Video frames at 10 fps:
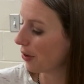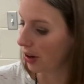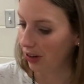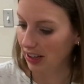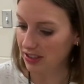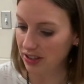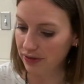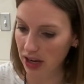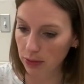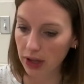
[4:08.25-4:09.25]
Our class is a
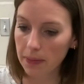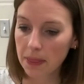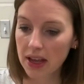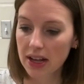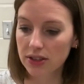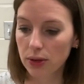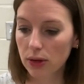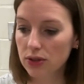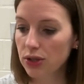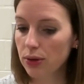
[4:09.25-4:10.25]
family. So
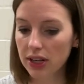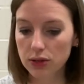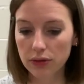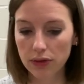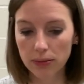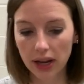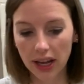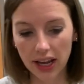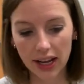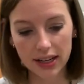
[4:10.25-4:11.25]
those two things were from my
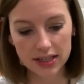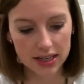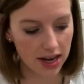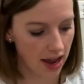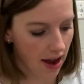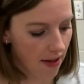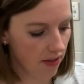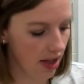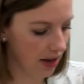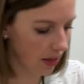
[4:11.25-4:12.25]
aunt. And
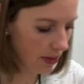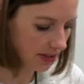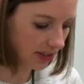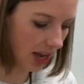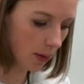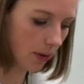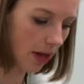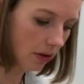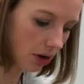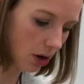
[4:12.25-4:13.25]
then this came
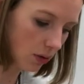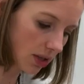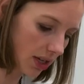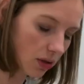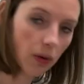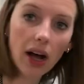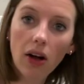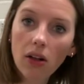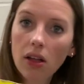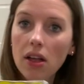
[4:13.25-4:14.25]
without a note as
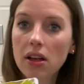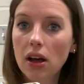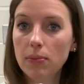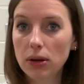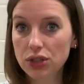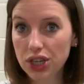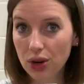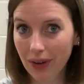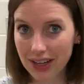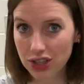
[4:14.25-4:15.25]
well, emoji
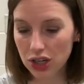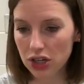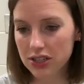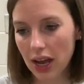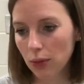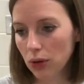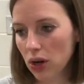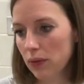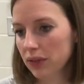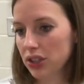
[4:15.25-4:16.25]
erasers. I will
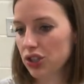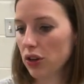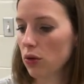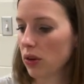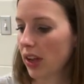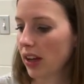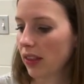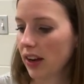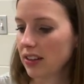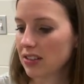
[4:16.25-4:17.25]
hopefully show you in like
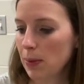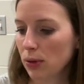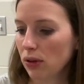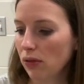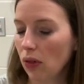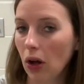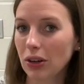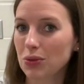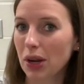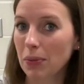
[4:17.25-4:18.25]
the next couple of
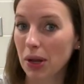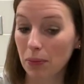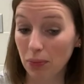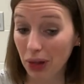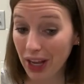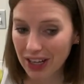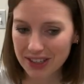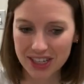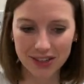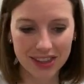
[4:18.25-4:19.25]
vlogs what I'm planning
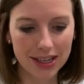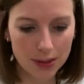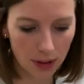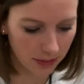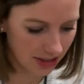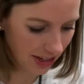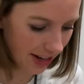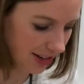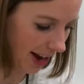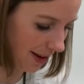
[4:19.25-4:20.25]
to do with these, but I'm
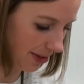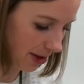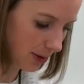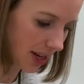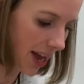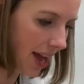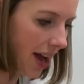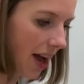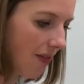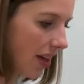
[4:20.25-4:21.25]
excited to have those.
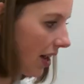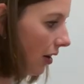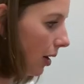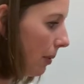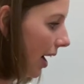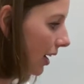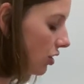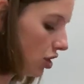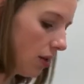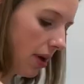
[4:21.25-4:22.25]
And then I got a
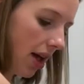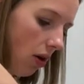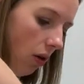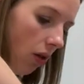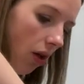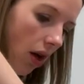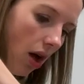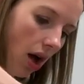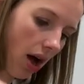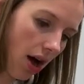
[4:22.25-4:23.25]
package in the mail
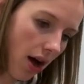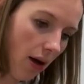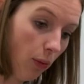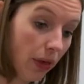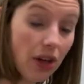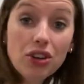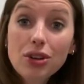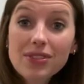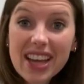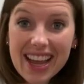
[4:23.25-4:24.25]
um, with a new
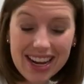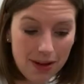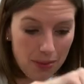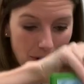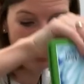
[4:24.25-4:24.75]
Danny book.